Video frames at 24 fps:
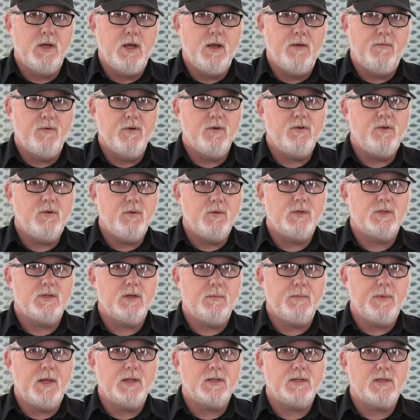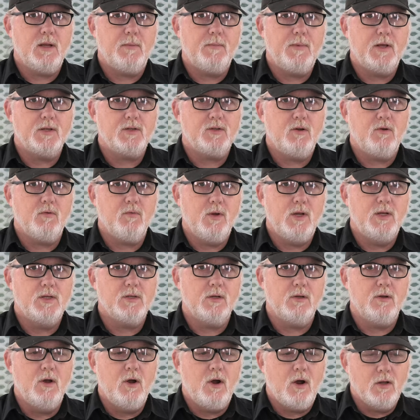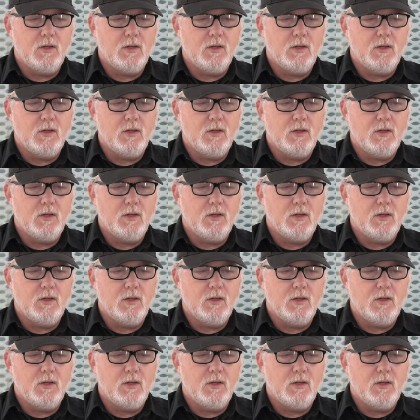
If you're doing something, that step has no reason.